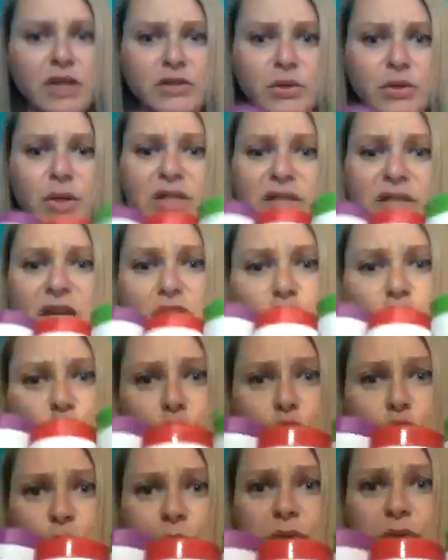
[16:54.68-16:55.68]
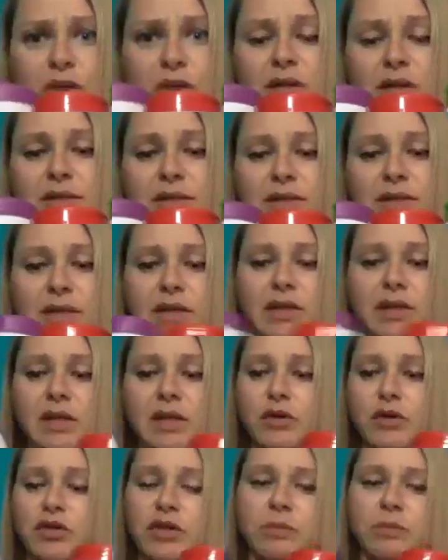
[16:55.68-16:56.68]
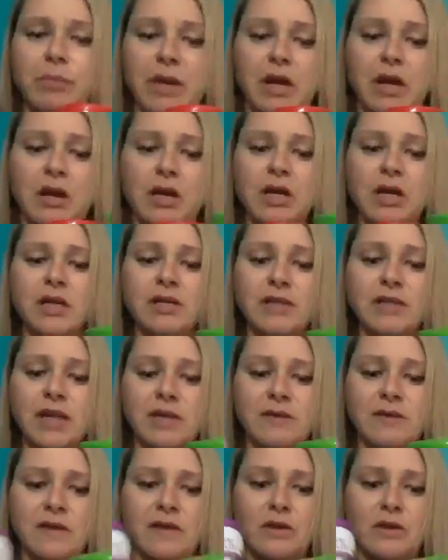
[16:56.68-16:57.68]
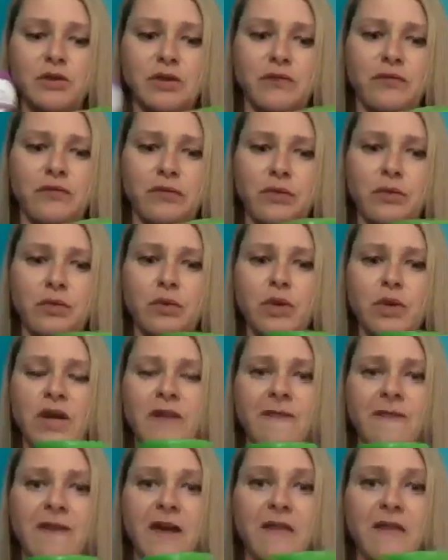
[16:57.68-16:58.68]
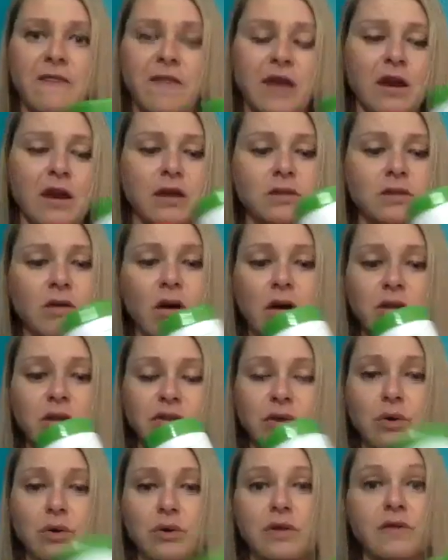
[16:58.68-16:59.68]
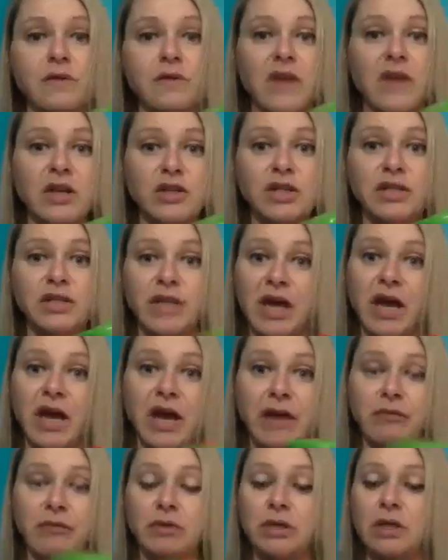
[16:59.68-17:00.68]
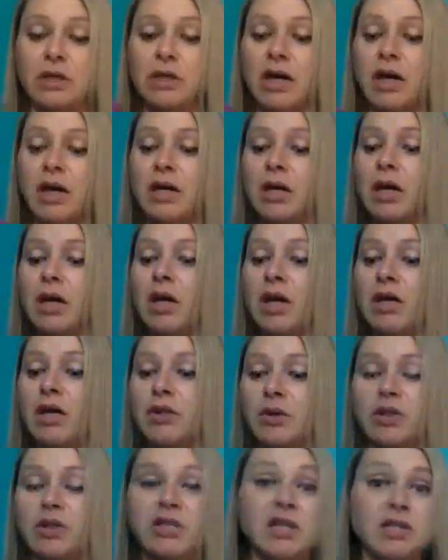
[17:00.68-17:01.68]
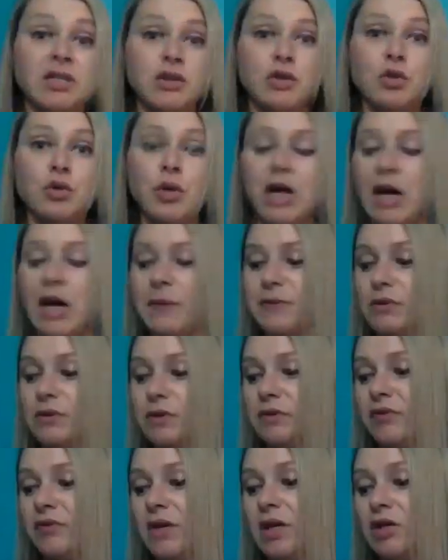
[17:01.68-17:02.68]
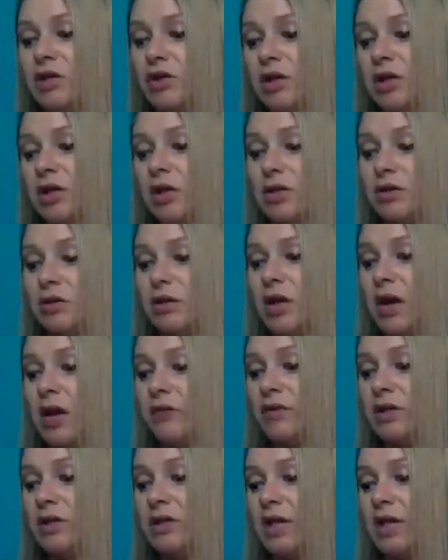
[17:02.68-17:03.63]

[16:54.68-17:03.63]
So I take Juice Plus. There's the berries, and then there's the fruit, and then there's also the veggies that I really like. So I take 2 capsules of each every